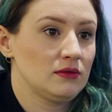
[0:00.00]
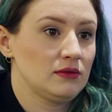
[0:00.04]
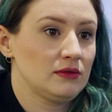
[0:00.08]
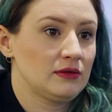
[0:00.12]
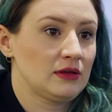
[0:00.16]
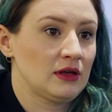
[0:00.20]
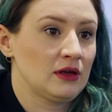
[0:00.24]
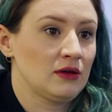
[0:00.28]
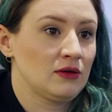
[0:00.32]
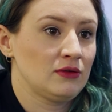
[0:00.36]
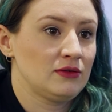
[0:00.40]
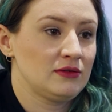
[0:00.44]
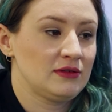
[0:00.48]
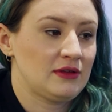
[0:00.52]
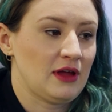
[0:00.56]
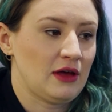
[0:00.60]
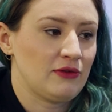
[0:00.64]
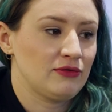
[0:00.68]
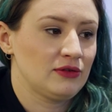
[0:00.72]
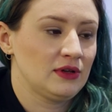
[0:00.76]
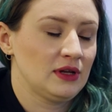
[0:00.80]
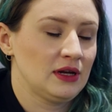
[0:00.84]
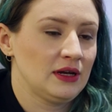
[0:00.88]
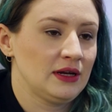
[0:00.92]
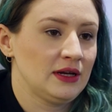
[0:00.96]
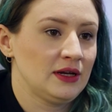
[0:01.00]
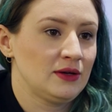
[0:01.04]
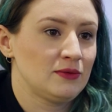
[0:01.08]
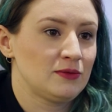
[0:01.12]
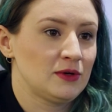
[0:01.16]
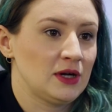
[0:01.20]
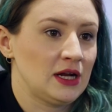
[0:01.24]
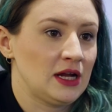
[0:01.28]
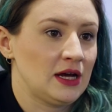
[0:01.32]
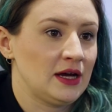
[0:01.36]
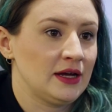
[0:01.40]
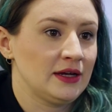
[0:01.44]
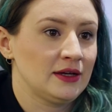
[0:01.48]
So definitely
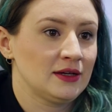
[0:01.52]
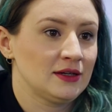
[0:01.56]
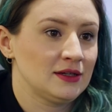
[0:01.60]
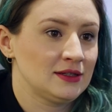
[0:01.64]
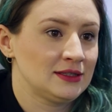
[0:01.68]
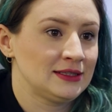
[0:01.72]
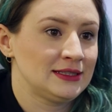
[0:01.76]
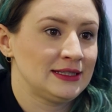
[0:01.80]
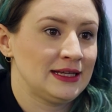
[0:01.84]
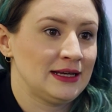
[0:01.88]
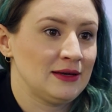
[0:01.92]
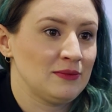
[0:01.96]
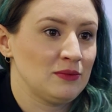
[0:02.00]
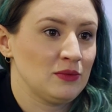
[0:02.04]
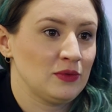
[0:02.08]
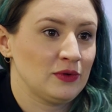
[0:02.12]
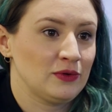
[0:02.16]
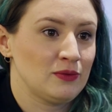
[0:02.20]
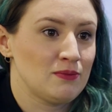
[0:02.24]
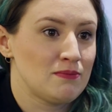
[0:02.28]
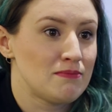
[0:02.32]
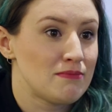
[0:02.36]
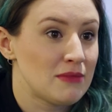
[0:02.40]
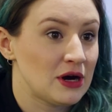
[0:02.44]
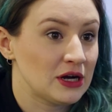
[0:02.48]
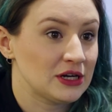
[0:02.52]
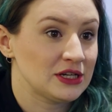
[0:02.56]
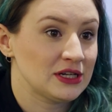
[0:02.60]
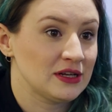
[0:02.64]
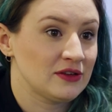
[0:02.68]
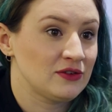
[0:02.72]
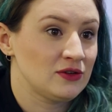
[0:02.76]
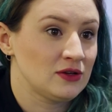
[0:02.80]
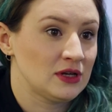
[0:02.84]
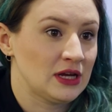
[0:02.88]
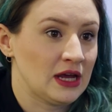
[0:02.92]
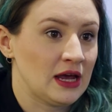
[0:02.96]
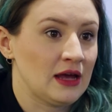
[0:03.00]
rely on them as much
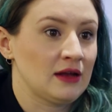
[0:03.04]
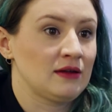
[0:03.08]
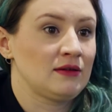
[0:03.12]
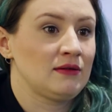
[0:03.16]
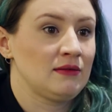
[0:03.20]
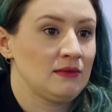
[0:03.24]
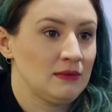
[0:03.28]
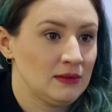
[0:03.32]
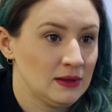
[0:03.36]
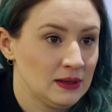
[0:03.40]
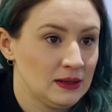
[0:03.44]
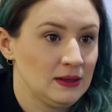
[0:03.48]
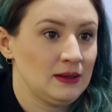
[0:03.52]
as you can.